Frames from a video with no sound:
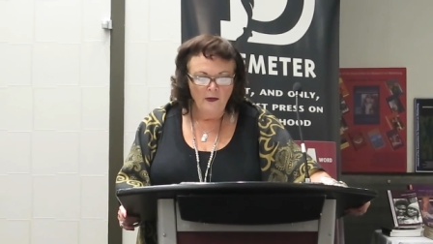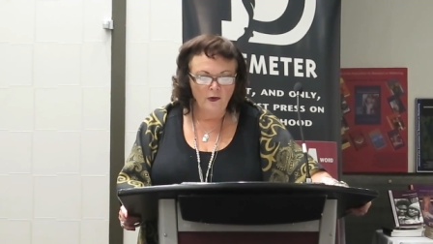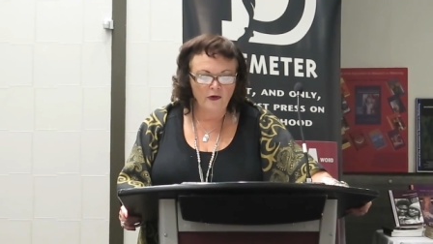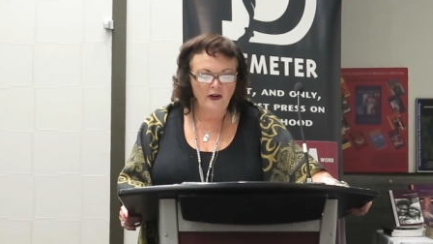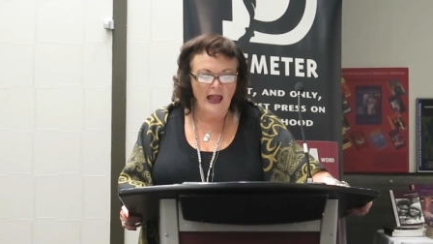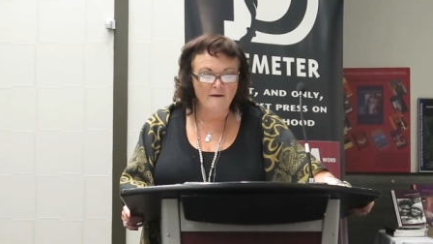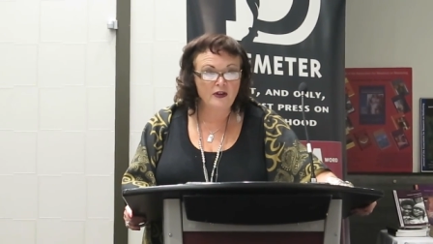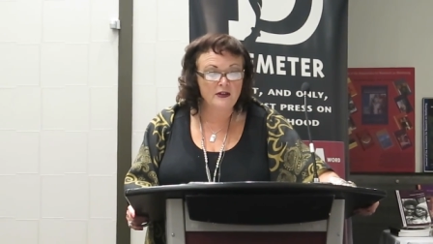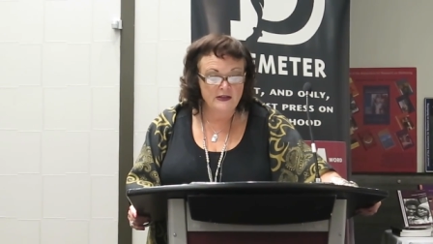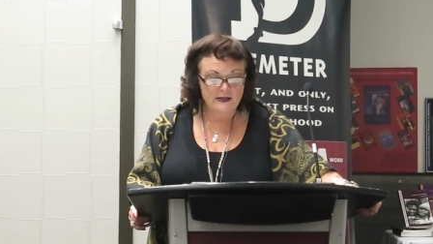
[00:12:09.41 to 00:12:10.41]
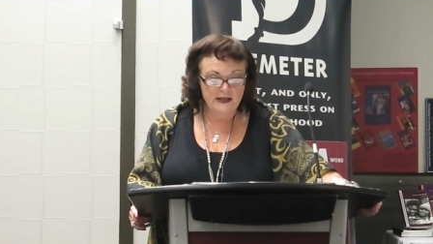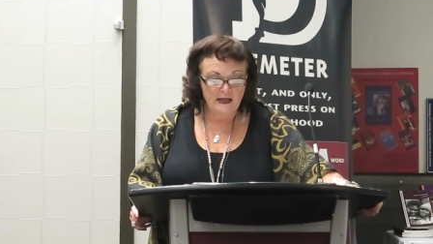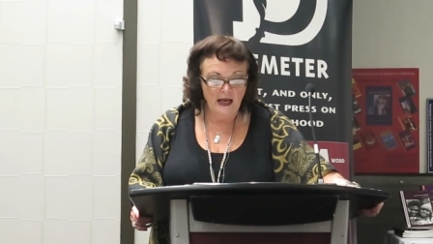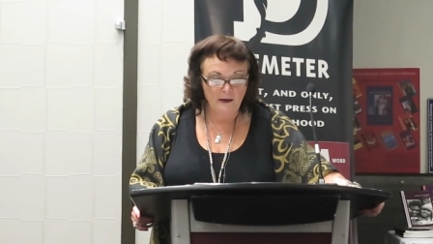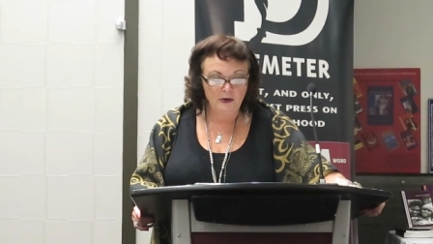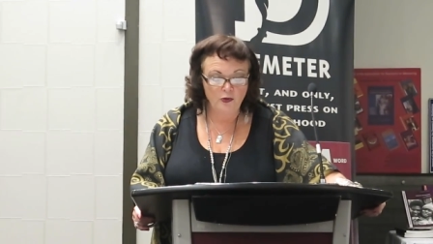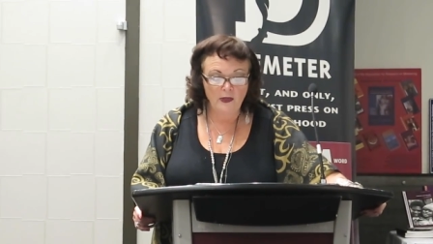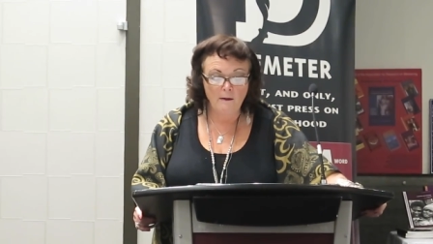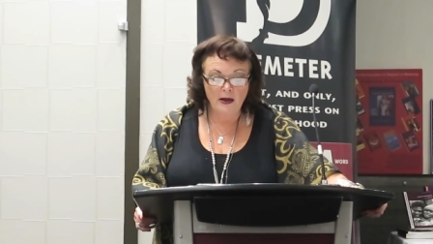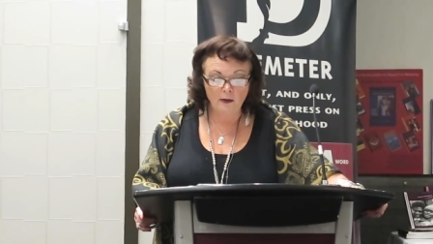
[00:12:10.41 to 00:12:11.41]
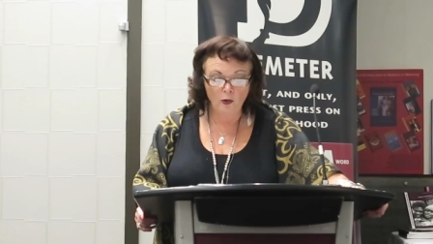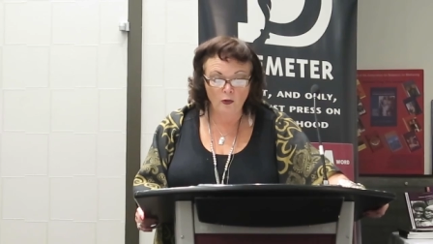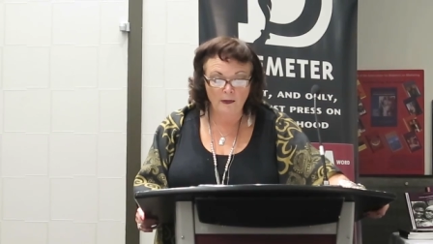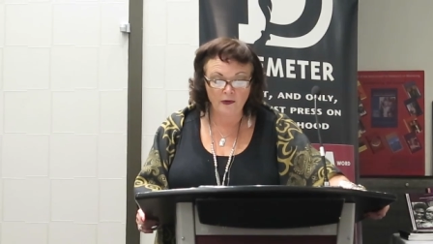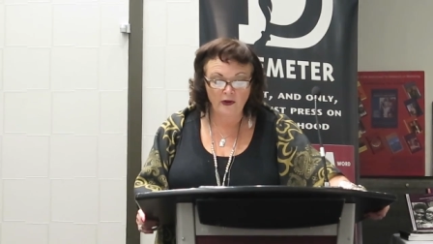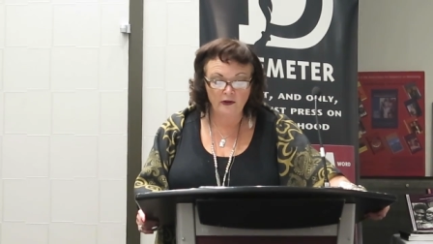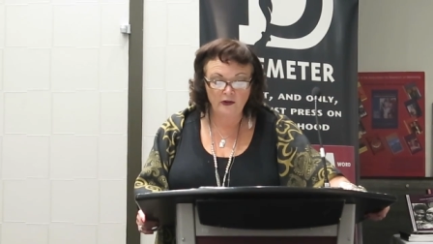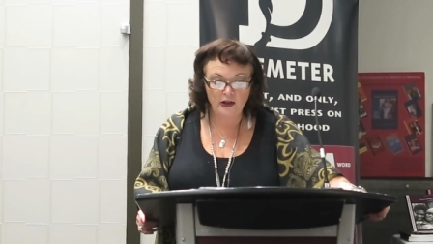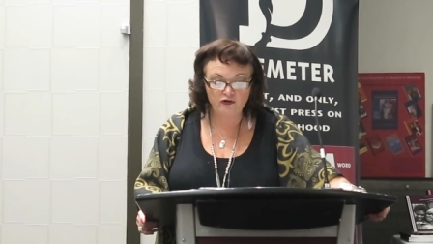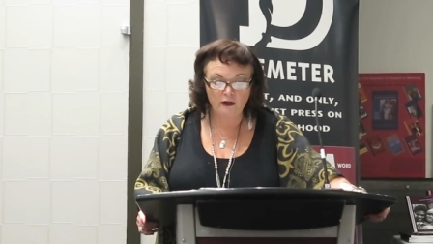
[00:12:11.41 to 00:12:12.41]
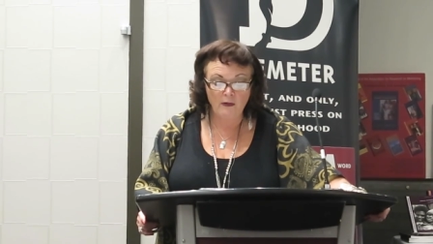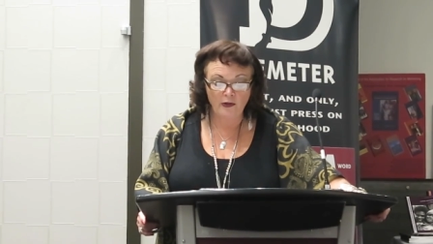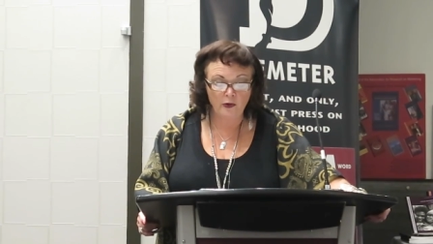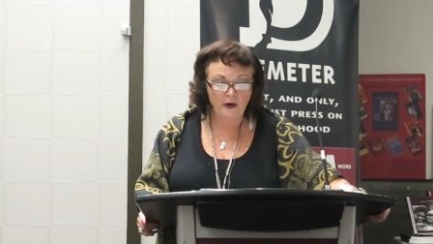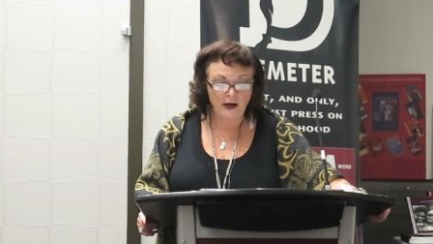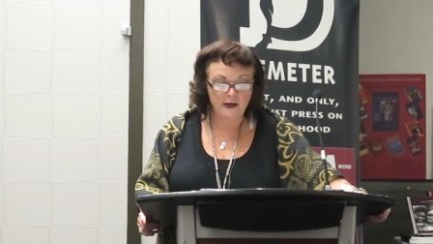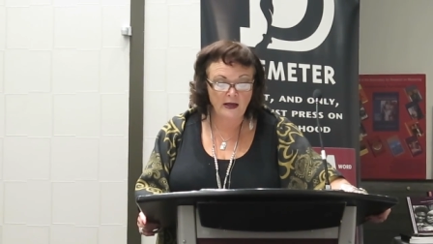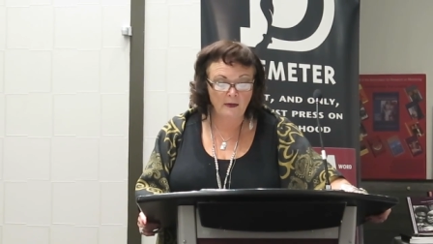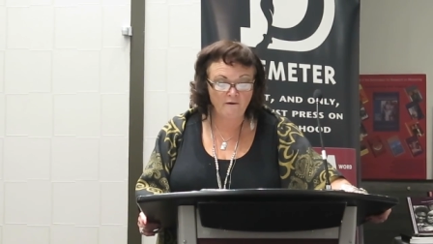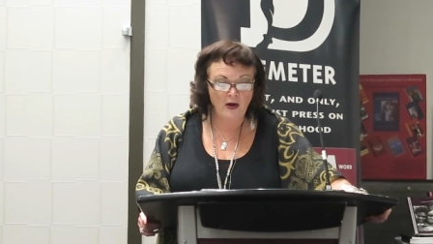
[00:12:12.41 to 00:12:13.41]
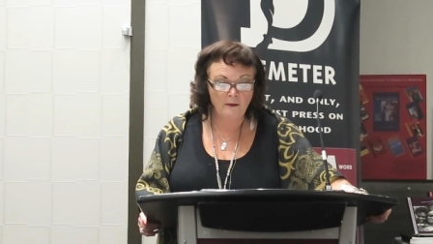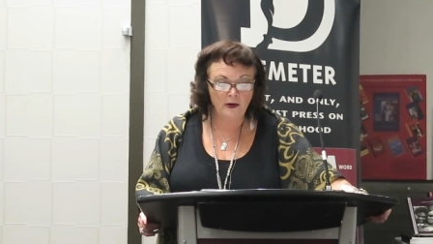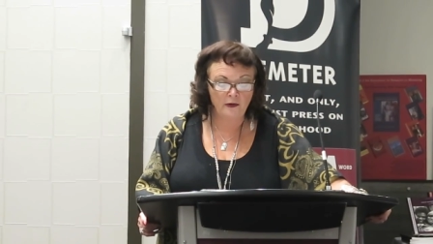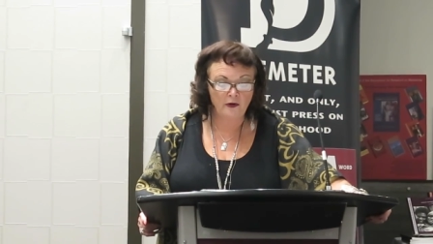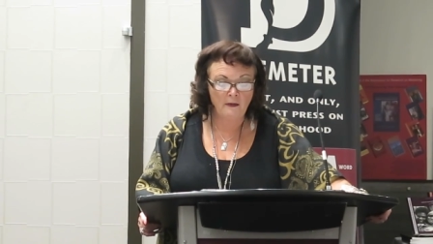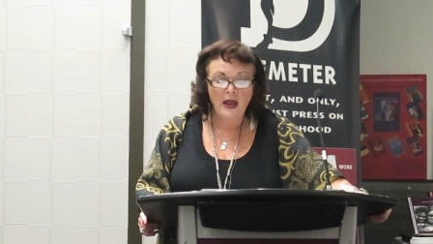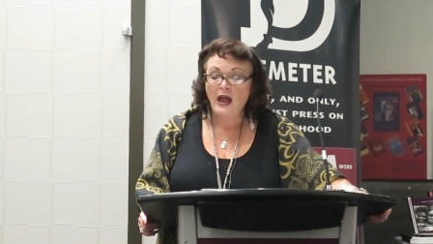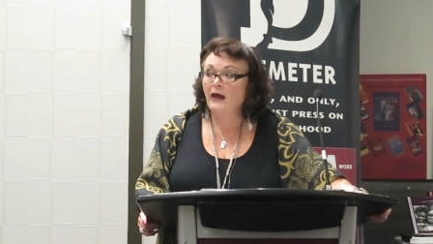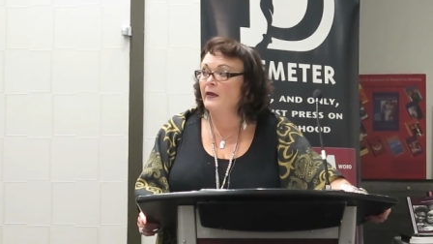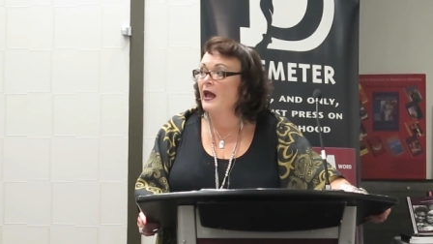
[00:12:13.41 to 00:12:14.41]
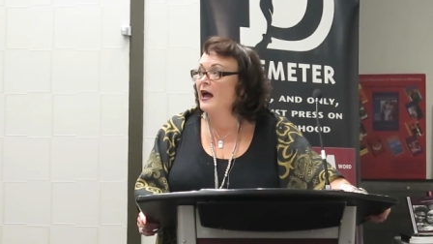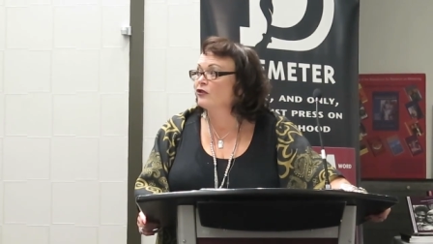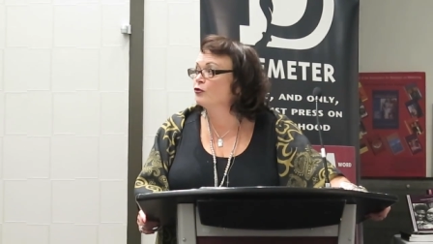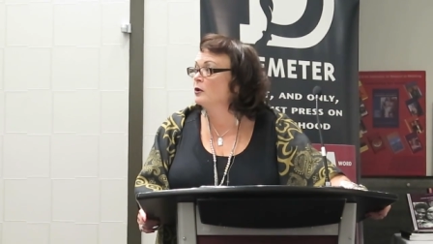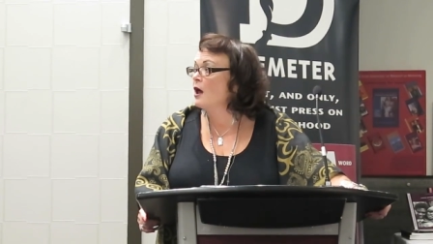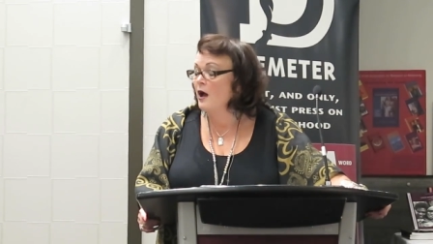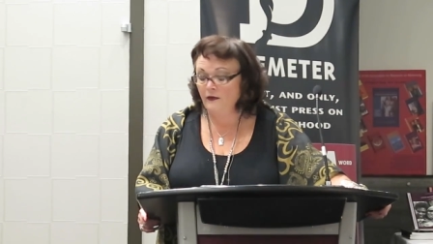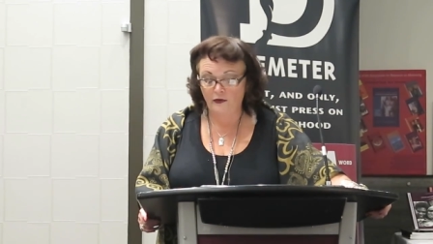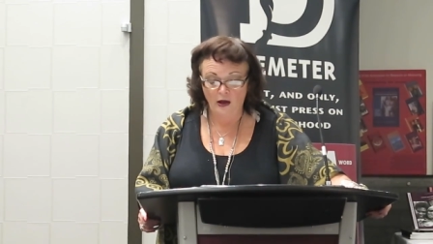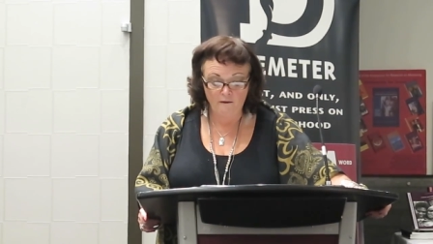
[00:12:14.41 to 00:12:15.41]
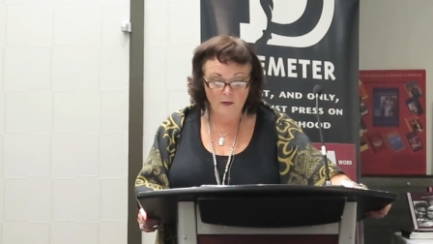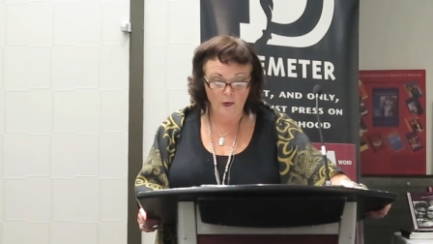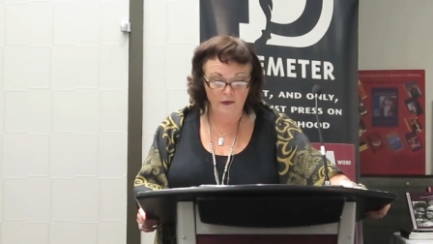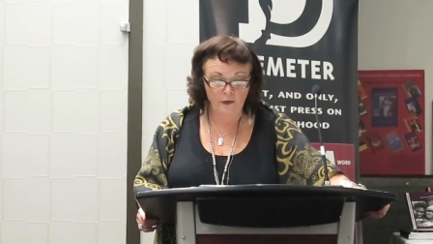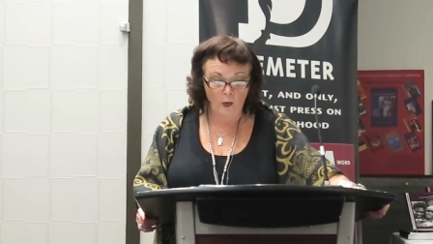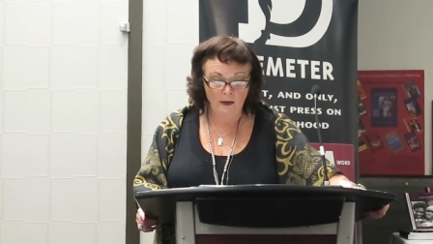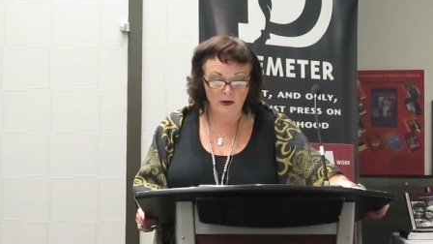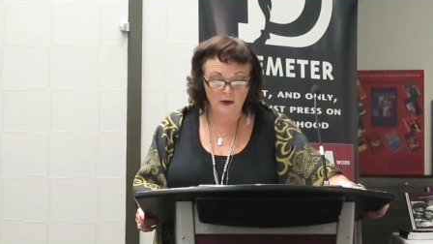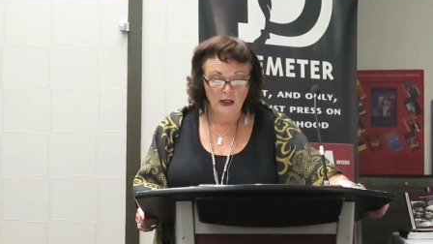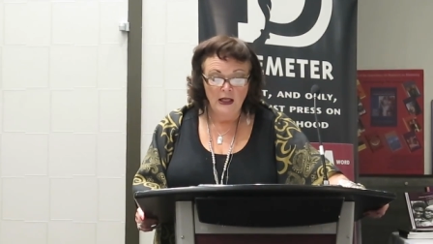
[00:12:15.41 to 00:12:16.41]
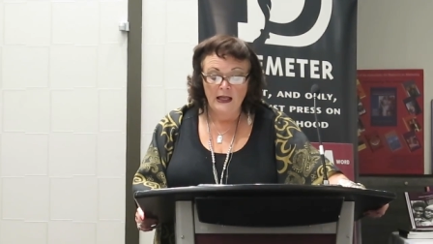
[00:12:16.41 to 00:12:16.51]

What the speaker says: there is an evident disconnect between the minimal representation of motherhood in academic feminism and the actual lives of most women.